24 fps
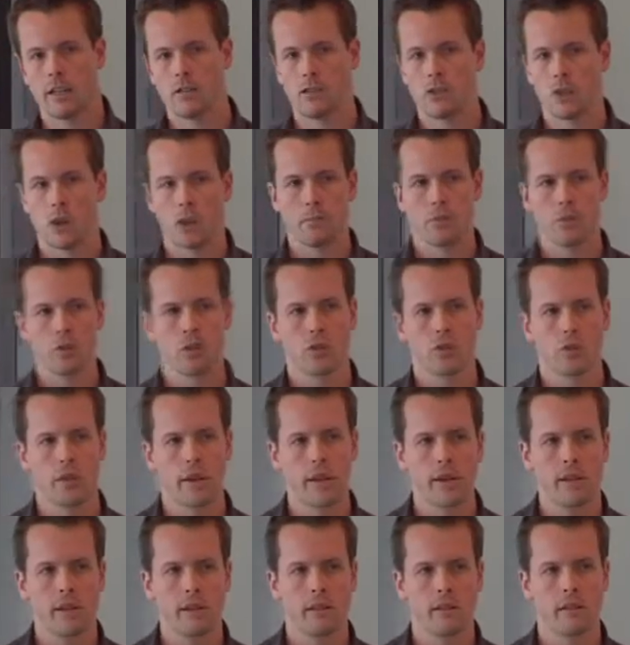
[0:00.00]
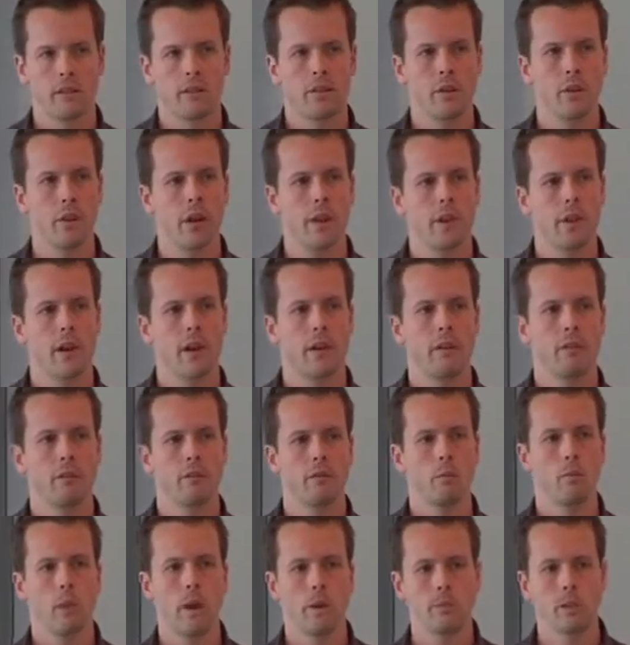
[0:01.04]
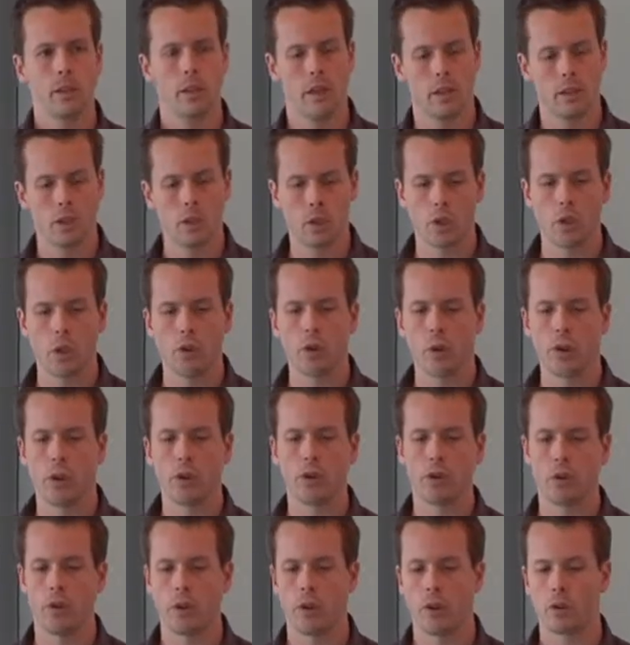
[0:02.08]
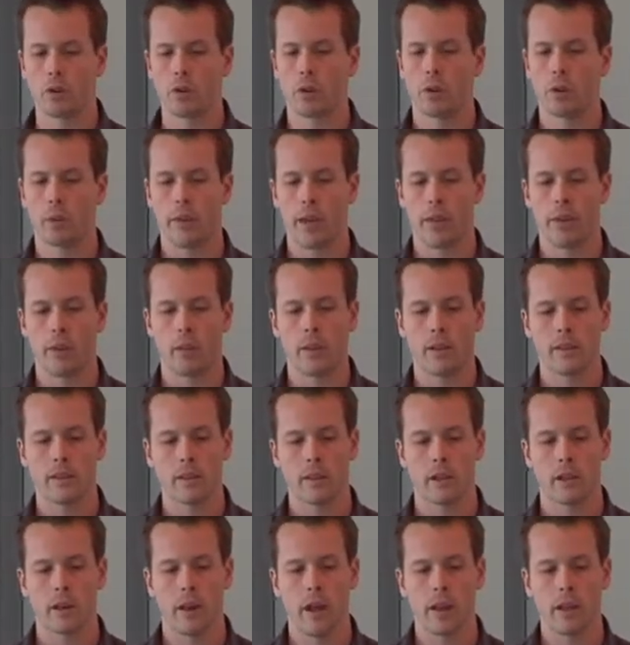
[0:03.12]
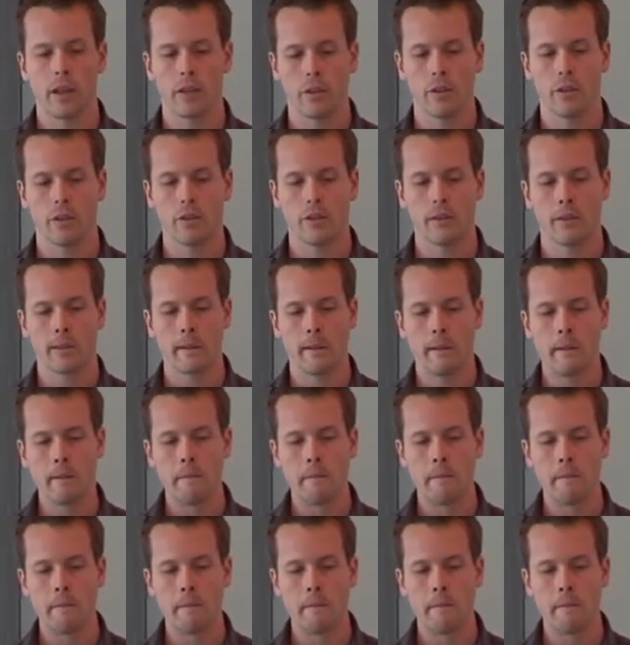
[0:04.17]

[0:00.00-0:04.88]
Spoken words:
Job Street and a few other websites which I'll go through, and I'll talk about the ones that I use.